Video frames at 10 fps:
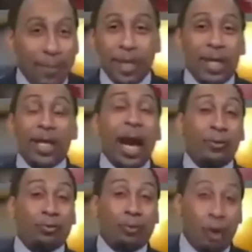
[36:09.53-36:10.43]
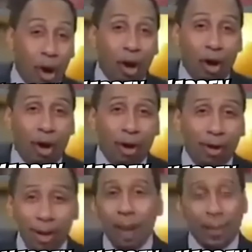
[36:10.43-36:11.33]
I mean, you're not
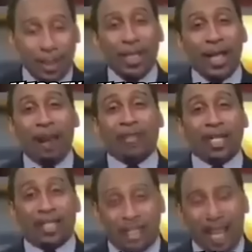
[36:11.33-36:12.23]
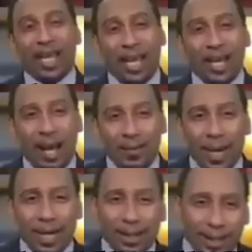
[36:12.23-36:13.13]
wrong, but you didn't have to say it.
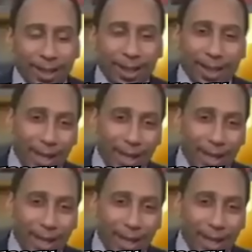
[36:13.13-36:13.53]
I mean, good